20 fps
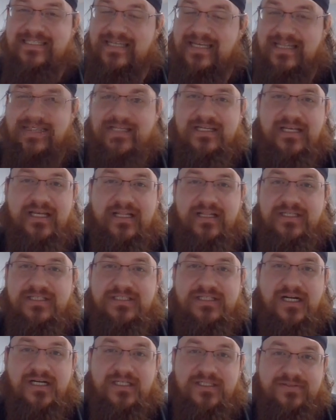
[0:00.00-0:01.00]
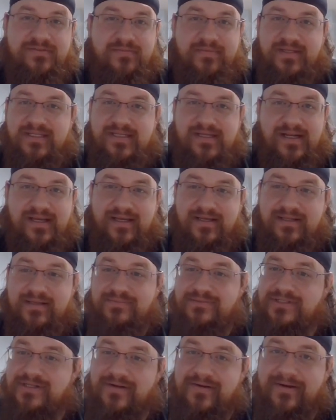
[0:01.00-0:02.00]
in the in the stars for me today. I'm
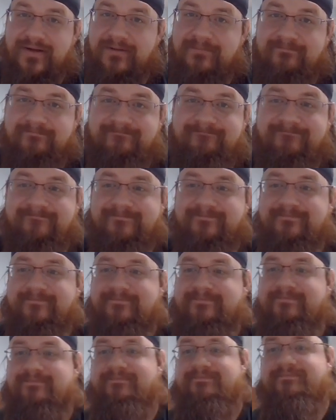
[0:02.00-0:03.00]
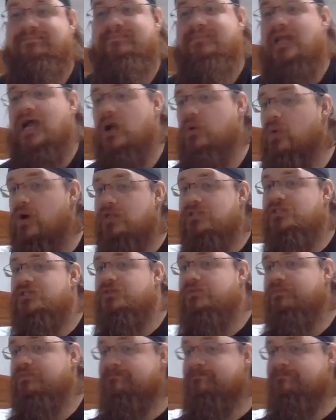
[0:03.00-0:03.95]
sorry. I want to.